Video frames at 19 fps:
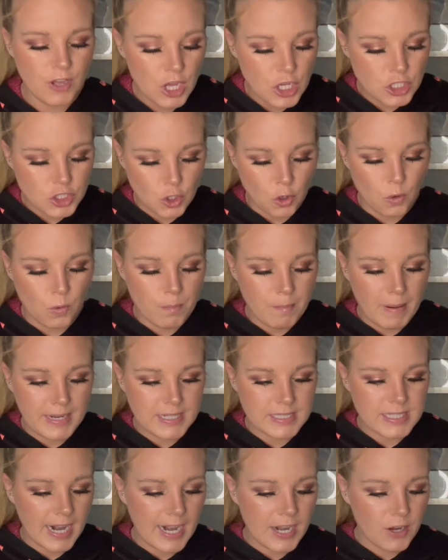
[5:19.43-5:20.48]
So my
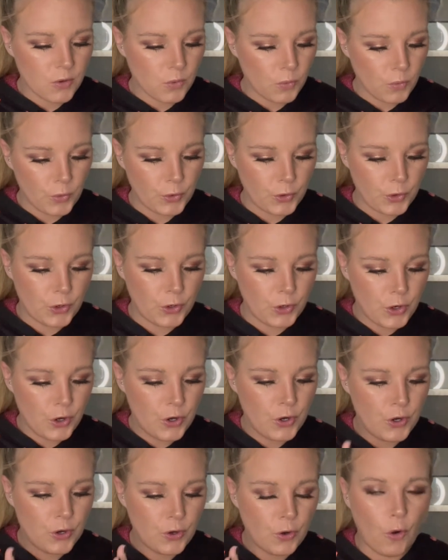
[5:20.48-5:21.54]
entire order
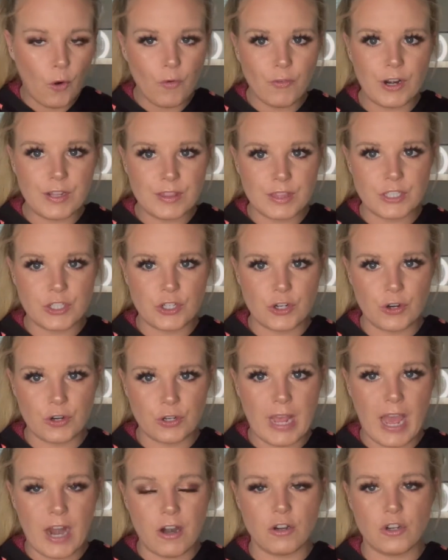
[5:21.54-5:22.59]
over at the Tur
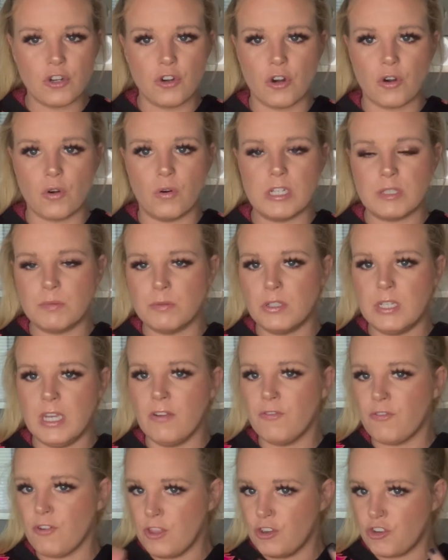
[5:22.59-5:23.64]
Tattered Turquoise Boutique
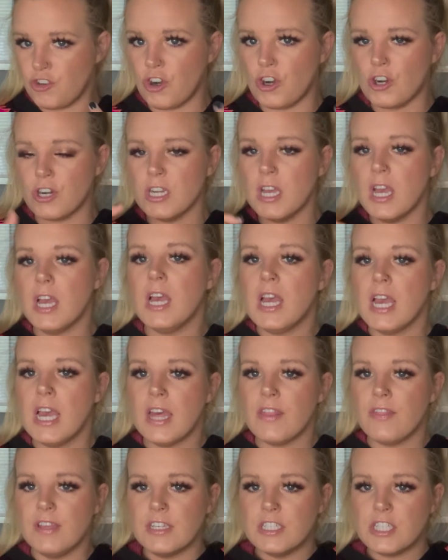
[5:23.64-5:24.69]
for the shirt,
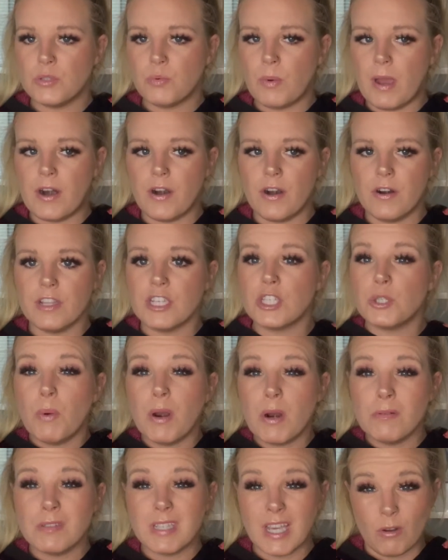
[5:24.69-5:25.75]
this sweater, the sweater
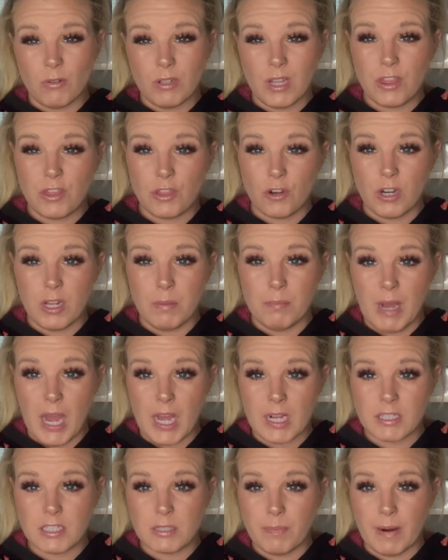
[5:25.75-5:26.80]
was like only 30
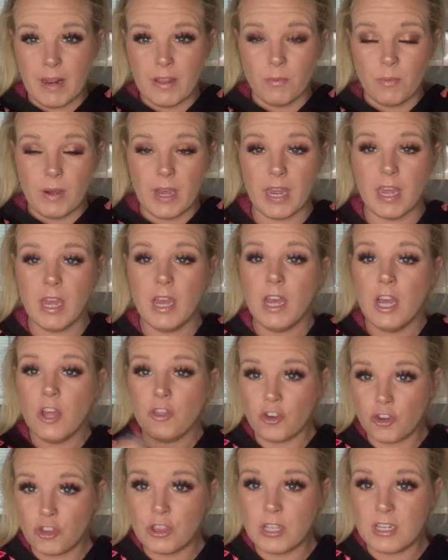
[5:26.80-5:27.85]
bucks, by the way.
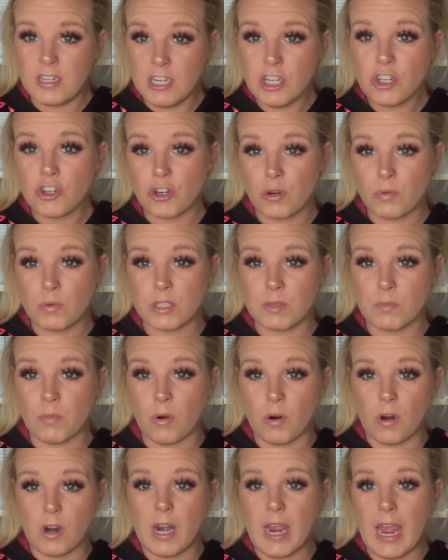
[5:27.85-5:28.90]
the t-shirt was
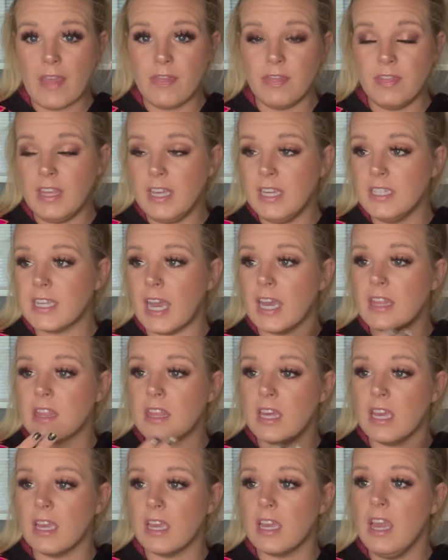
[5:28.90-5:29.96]
more, and these, I
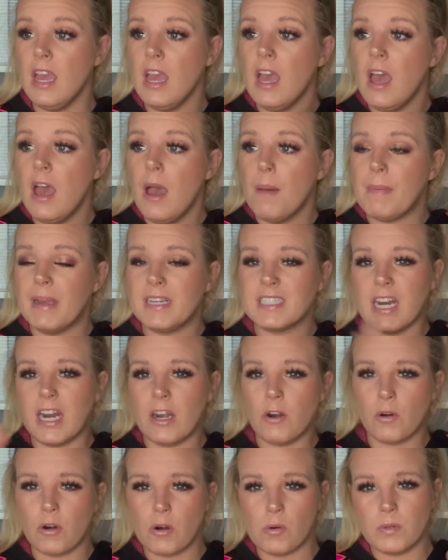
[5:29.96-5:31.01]
think my entire
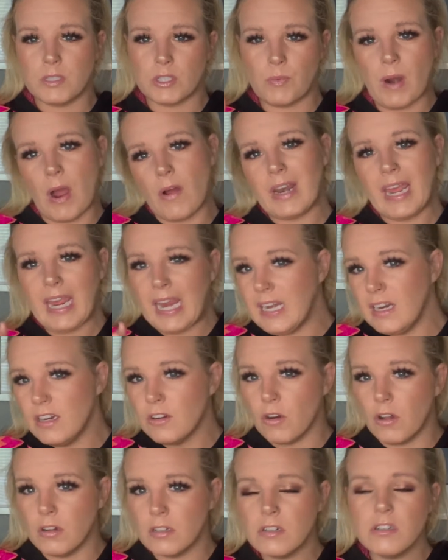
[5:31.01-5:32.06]
order was around
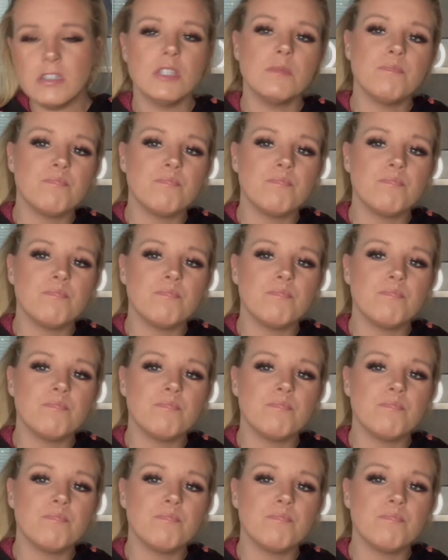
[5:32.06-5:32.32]
$80.